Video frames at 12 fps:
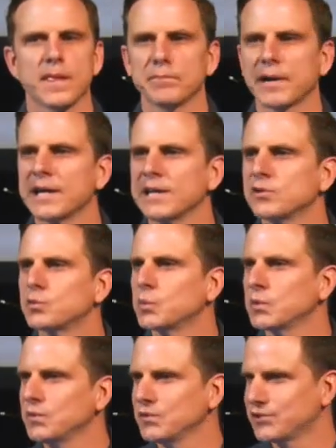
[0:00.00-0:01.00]
By his
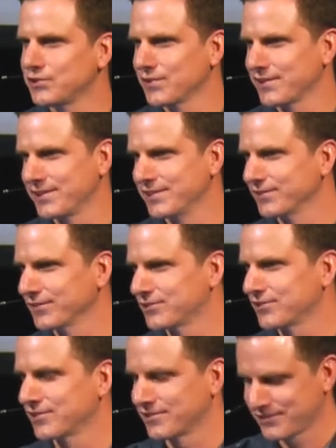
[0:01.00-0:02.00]
wounds you are healed,
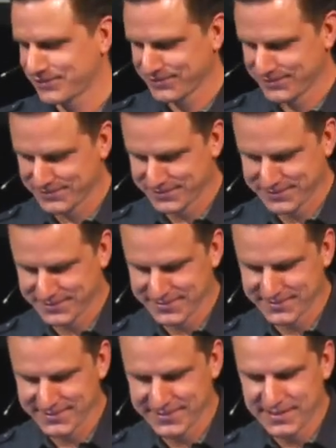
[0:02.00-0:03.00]
church.
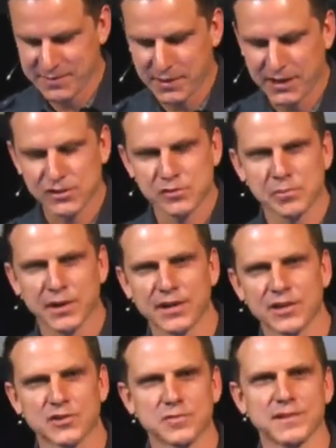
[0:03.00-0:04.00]
By his
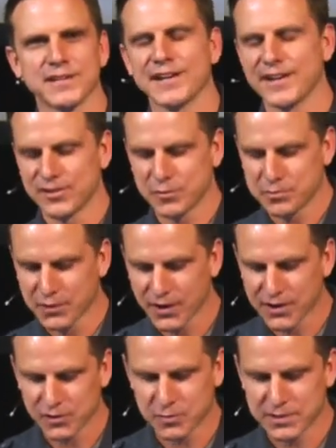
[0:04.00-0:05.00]
punishment it has
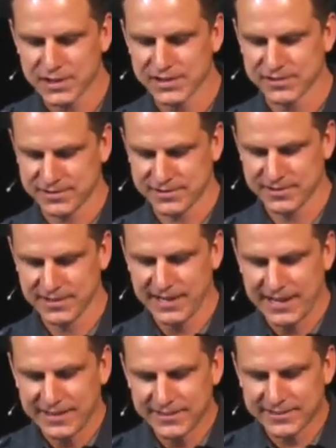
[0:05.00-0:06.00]
brought us peace.
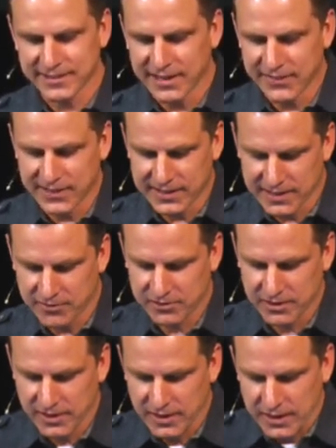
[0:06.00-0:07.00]
Inside the gift
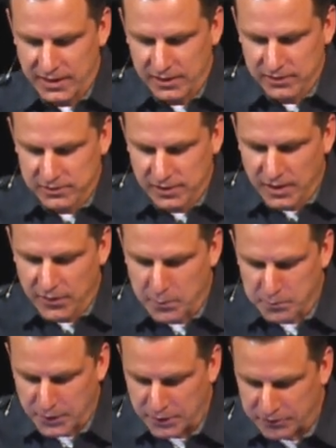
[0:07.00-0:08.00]
is the
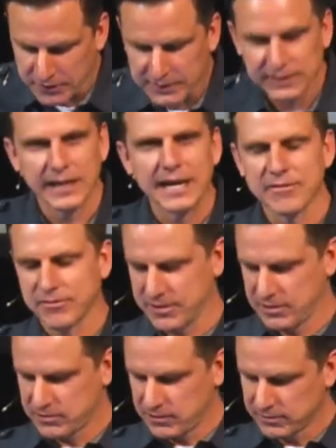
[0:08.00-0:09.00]
perfect life
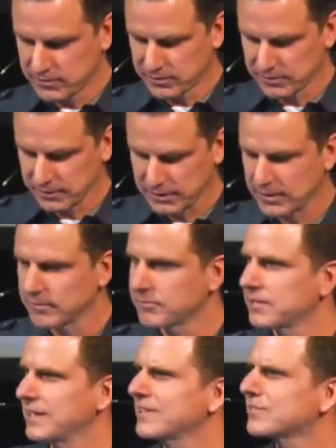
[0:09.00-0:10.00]
that Jesus lived.
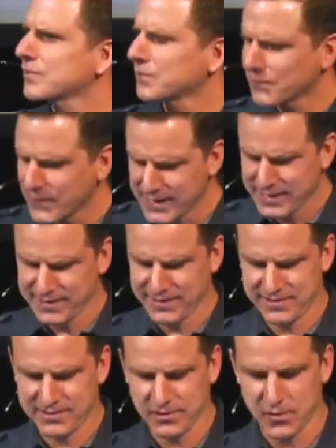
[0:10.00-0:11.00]
It's credited
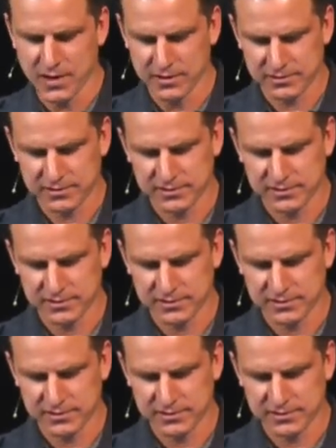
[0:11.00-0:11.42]
to us.